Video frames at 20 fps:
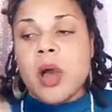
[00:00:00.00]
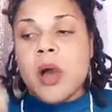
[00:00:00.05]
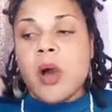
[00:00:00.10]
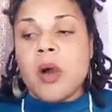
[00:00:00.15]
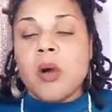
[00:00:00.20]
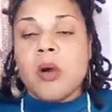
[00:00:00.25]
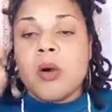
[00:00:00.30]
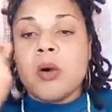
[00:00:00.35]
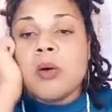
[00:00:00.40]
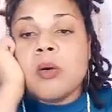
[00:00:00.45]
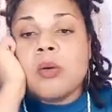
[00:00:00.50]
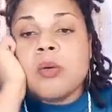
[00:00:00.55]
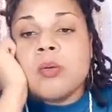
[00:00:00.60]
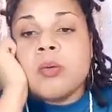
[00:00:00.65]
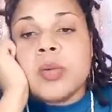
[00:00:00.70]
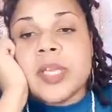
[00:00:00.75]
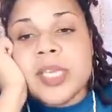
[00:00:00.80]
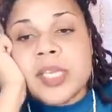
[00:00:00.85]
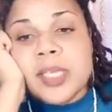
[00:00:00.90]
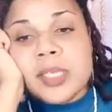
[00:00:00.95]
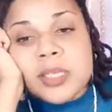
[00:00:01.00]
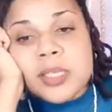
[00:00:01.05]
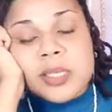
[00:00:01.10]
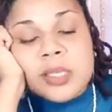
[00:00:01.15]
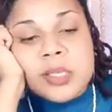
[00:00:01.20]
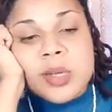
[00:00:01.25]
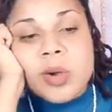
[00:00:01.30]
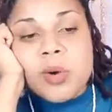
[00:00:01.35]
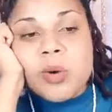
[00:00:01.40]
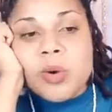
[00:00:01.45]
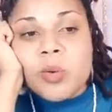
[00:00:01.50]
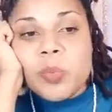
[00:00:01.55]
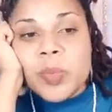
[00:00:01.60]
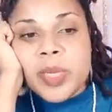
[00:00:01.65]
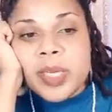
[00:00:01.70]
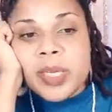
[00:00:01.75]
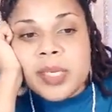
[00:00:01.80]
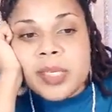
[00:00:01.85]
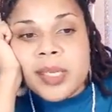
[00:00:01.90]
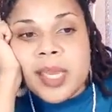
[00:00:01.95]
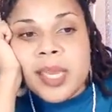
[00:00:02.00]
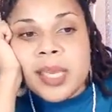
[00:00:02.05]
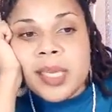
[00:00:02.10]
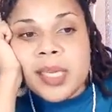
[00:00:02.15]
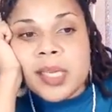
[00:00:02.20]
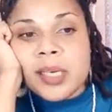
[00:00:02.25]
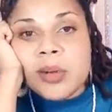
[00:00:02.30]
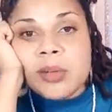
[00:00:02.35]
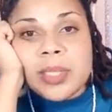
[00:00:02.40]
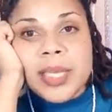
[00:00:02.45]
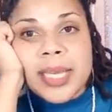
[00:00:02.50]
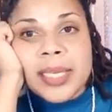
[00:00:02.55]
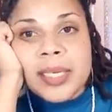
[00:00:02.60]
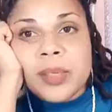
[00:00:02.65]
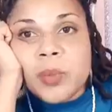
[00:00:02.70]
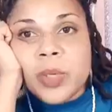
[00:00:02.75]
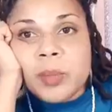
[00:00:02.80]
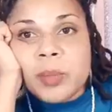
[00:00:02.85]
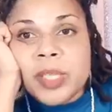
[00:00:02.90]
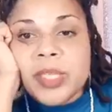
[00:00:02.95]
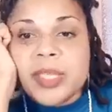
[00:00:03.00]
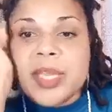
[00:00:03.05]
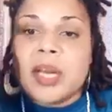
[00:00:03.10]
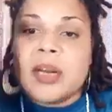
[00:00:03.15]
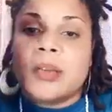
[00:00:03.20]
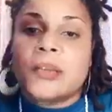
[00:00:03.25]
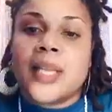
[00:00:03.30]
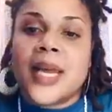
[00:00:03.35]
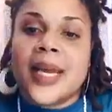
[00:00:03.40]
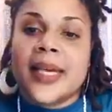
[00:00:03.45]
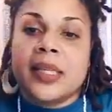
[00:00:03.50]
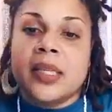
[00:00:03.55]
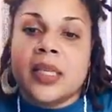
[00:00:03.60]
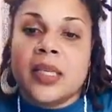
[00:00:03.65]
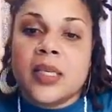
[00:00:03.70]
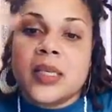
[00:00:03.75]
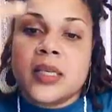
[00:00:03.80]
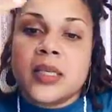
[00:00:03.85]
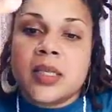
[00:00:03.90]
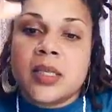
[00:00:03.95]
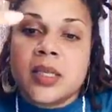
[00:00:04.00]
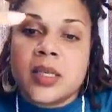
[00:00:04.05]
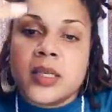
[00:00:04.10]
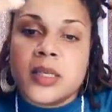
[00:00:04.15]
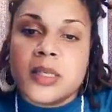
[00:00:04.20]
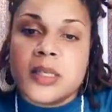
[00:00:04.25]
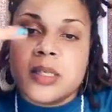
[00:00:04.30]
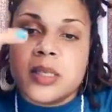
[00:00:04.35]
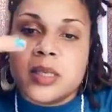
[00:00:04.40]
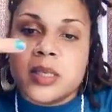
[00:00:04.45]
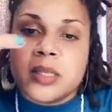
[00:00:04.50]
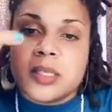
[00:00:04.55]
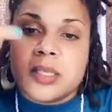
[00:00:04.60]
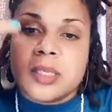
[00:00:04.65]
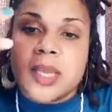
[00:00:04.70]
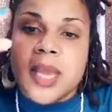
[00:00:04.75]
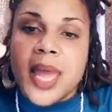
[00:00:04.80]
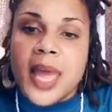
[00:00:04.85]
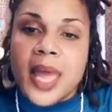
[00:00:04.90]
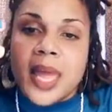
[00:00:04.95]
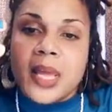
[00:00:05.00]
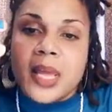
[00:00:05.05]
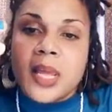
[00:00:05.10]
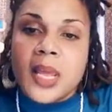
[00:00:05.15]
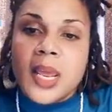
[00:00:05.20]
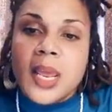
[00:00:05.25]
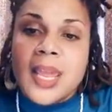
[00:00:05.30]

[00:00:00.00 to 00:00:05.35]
Oh, he just told me that he don't like women that are like this, and that.